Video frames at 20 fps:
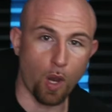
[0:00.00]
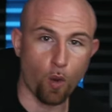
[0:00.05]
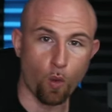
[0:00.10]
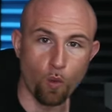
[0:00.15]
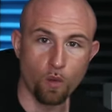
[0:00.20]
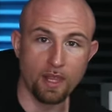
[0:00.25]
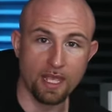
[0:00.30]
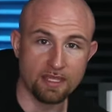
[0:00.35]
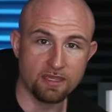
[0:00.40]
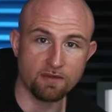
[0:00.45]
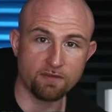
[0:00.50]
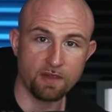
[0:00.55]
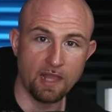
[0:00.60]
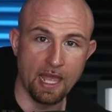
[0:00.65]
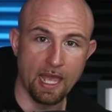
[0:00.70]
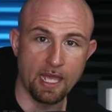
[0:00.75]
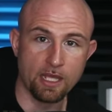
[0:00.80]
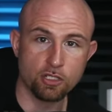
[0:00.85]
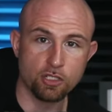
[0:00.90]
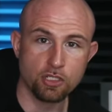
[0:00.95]
like the
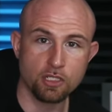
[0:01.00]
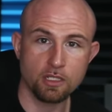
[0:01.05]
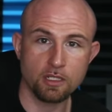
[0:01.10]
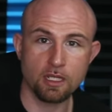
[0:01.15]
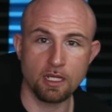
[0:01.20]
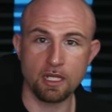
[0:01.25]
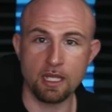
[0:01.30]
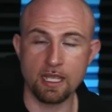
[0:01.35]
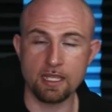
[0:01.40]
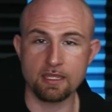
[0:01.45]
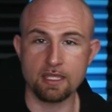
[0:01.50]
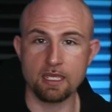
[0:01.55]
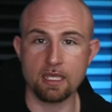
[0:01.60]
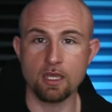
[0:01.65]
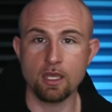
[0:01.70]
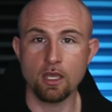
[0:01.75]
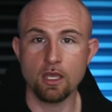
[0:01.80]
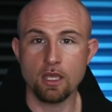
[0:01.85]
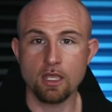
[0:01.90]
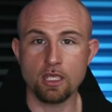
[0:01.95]
Flash, kind of like the,
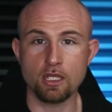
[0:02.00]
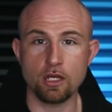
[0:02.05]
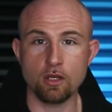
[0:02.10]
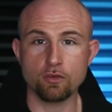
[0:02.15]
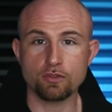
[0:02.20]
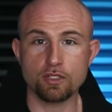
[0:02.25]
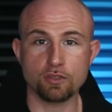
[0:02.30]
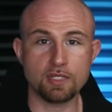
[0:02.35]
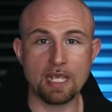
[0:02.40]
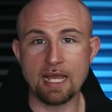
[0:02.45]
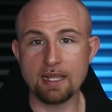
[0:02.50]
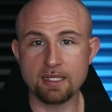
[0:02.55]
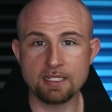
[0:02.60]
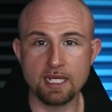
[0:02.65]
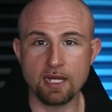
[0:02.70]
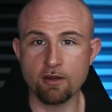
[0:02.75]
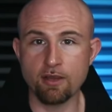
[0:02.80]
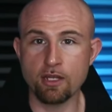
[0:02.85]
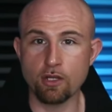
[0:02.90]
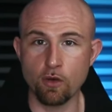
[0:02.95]

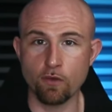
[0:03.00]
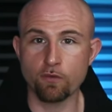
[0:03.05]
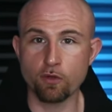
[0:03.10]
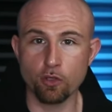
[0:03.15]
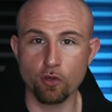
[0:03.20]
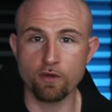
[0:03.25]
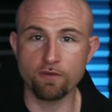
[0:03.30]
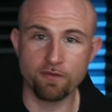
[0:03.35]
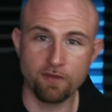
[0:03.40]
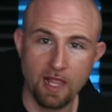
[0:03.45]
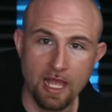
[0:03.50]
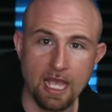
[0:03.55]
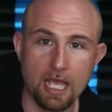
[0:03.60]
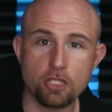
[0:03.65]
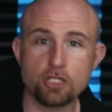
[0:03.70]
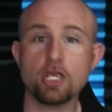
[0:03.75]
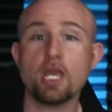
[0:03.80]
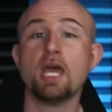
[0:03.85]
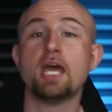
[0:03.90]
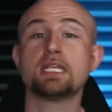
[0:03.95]
totalitarian overlord
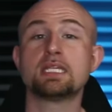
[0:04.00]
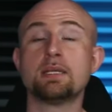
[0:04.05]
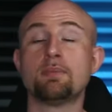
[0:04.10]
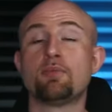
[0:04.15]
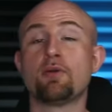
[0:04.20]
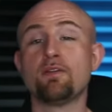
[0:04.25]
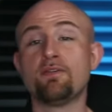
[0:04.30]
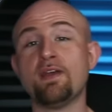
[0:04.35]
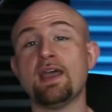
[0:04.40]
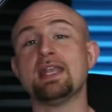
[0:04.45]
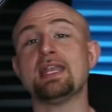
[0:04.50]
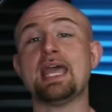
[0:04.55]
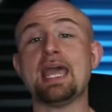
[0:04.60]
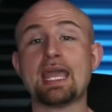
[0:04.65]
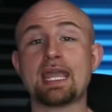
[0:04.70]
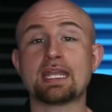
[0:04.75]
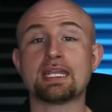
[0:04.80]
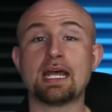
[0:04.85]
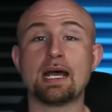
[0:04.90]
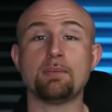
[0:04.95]
Flash, to prevent
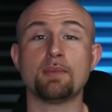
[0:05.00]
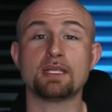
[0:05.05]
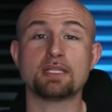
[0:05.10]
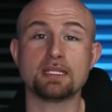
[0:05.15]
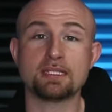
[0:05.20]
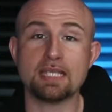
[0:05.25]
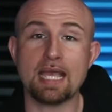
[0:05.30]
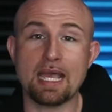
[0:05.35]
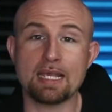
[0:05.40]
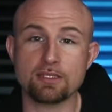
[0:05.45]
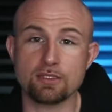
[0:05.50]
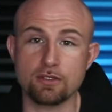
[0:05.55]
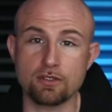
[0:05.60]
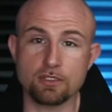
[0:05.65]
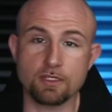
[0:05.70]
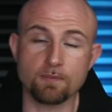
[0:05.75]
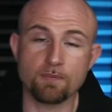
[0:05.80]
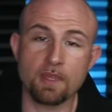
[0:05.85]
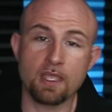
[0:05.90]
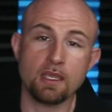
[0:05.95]
economic
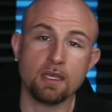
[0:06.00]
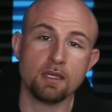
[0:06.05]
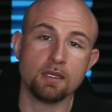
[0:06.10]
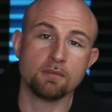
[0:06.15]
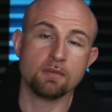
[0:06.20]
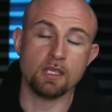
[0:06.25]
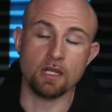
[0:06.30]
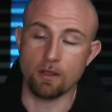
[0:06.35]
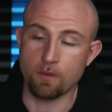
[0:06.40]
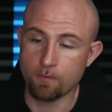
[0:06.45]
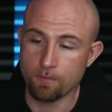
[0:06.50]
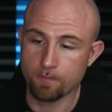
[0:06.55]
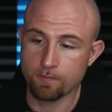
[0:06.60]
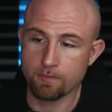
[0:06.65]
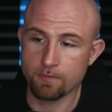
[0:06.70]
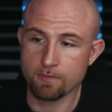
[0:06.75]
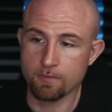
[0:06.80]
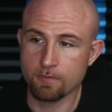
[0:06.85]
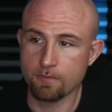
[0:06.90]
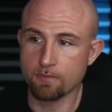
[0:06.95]
disasters.
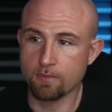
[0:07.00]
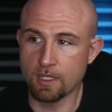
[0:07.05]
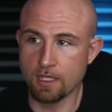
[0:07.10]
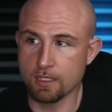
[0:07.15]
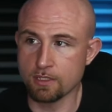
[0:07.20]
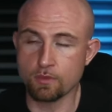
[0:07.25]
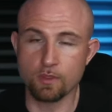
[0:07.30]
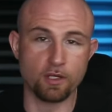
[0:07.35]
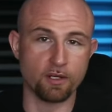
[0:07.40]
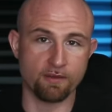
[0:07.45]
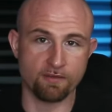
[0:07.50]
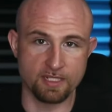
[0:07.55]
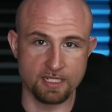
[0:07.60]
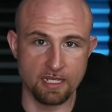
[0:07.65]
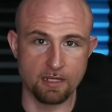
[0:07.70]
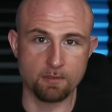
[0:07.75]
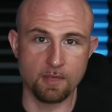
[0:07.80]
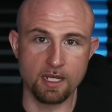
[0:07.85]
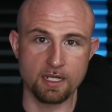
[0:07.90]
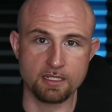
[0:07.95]
Because we don't have a
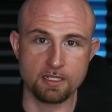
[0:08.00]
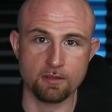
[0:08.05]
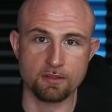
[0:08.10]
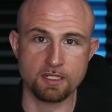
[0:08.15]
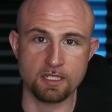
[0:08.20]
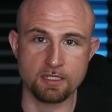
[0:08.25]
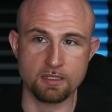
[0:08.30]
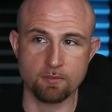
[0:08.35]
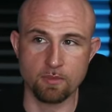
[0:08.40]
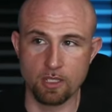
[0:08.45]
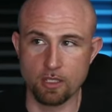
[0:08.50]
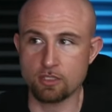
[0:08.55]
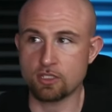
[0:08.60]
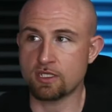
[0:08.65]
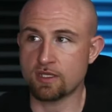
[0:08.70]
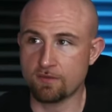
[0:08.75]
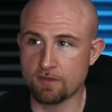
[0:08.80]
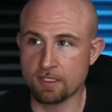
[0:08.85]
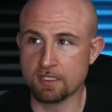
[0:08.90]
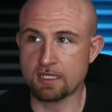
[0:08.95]
sound monetary system. They could
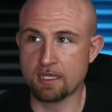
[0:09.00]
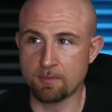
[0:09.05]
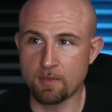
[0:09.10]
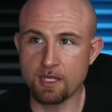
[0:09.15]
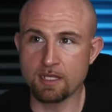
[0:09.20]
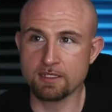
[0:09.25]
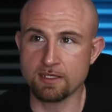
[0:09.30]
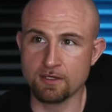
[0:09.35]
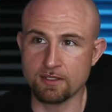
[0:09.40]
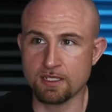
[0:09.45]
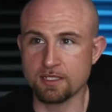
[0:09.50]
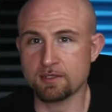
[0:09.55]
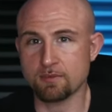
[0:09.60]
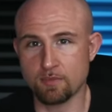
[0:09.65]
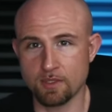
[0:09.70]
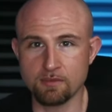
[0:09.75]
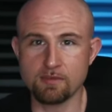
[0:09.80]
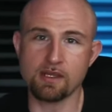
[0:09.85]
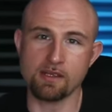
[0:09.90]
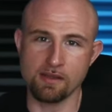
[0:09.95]
just give us a sound monetary system,
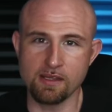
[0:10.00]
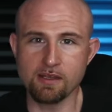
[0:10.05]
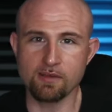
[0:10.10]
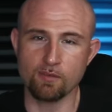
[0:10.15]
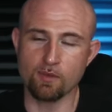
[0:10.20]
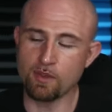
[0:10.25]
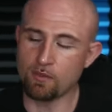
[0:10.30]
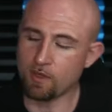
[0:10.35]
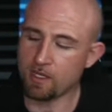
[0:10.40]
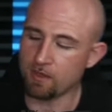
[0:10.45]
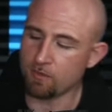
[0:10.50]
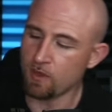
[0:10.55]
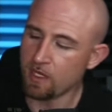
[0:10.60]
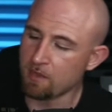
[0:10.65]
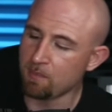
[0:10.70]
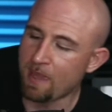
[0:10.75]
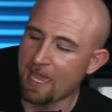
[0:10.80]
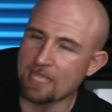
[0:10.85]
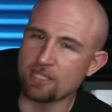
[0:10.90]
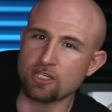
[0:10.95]
but no, we
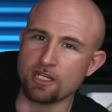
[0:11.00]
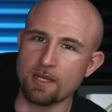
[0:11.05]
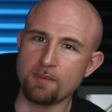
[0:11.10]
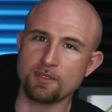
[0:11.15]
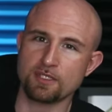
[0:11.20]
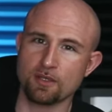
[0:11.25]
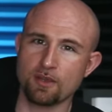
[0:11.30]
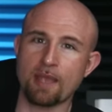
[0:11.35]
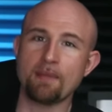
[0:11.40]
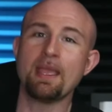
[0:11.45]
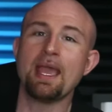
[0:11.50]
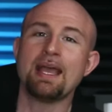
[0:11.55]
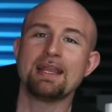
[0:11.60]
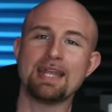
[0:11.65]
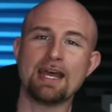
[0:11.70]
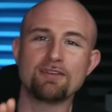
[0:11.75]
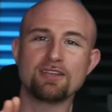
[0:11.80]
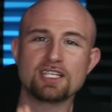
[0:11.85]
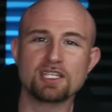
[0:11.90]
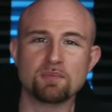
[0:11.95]
can patch it up. It's okay.
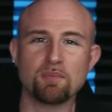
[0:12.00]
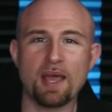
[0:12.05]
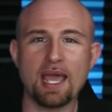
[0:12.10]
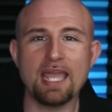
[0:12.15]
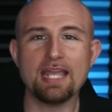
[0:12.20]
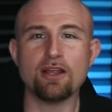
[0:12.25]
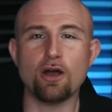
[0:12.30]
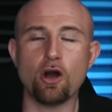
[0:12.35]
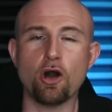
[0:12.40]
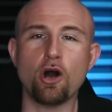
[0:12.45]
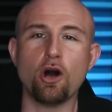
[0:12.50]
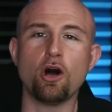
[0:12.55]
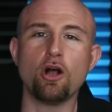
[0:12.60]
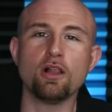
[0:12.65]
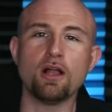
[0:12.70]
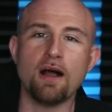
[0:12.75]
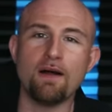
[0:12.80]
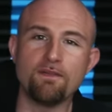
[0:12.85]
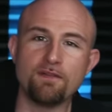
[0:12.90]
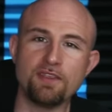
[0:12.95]
Now, despite
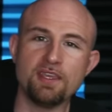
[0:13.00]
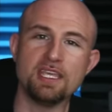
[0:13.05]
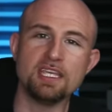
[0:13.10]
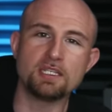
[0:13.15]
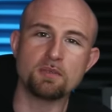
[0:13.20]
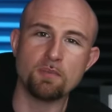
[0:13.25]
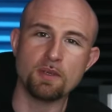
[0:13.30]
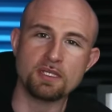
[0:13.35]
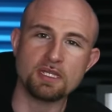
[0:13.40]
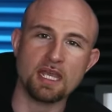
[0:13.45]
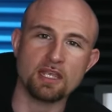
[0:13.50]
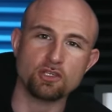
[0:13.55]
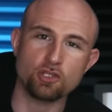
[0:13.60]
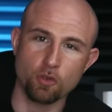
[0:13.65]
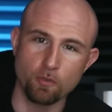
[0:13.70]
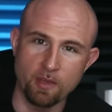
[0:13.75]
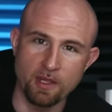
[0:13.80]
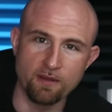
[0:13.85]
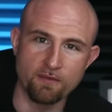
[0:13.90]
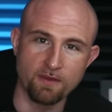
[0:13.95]
all of these potential
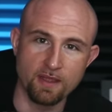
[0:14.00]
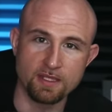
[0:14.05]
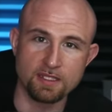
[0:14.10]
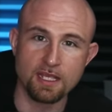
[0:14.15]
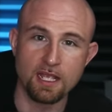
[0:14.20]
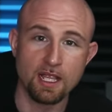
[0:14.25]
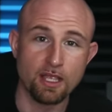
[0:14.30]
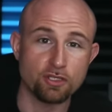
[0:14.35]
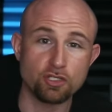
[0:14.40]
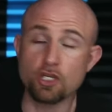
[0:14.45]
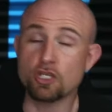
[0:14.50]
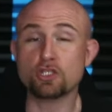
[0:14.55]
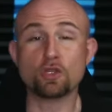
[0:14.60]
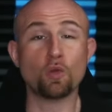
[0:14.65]
benefits, just